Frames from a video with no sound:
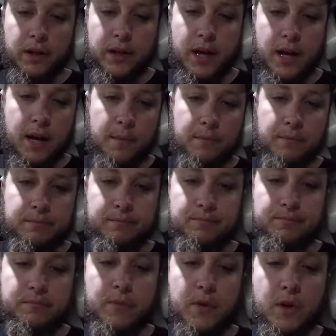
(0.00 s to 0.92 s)
it up
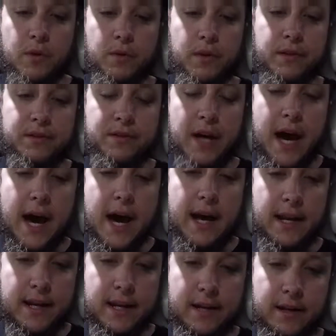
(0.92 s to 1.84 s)
on the
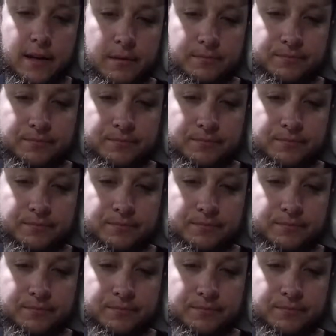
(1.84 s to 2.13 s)
side here.